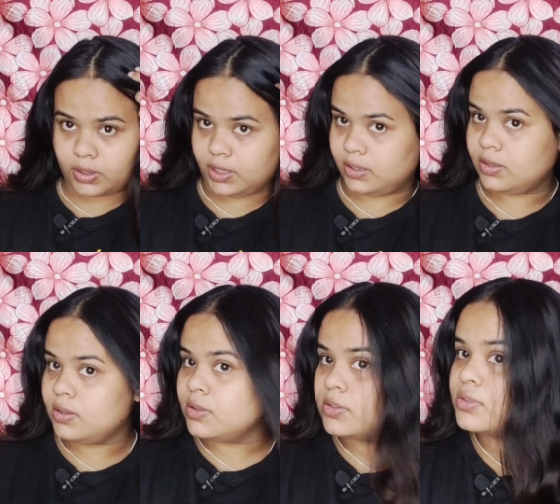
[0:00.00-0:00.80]
Okay,
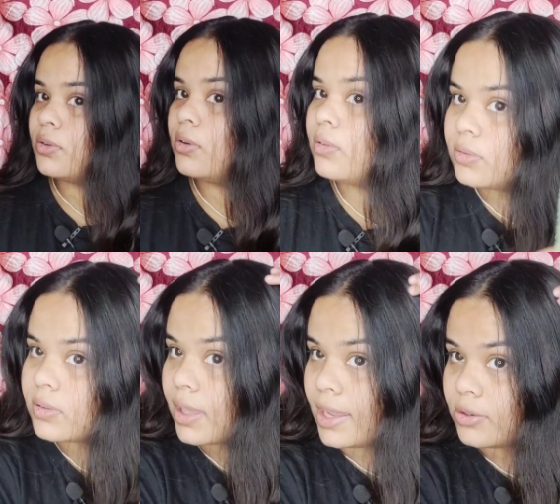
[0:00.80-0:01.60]
so
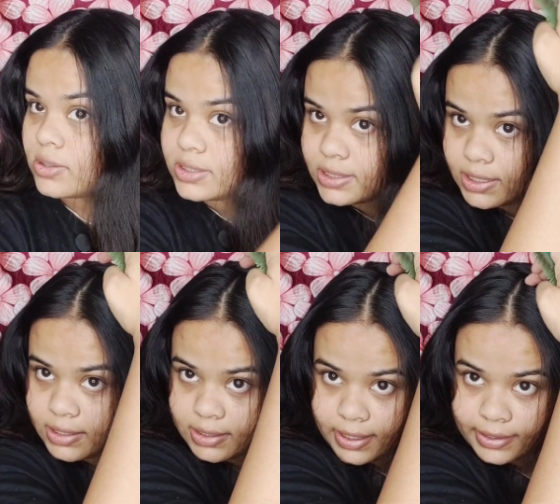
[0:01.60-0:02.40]
can you
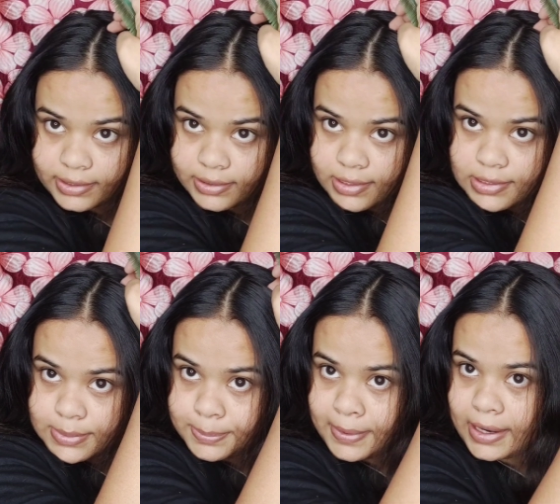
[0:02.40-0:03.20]
see like
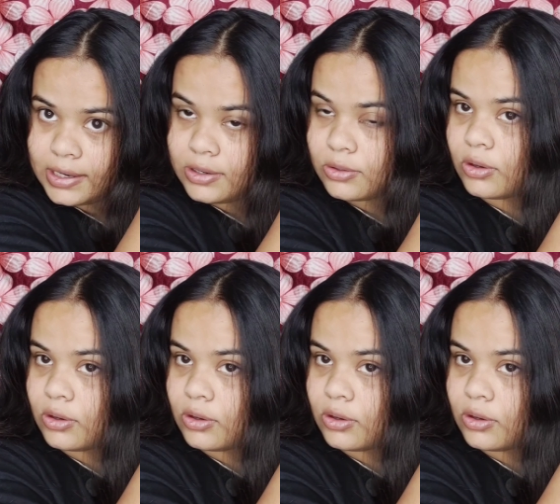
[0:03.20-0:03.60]
this part?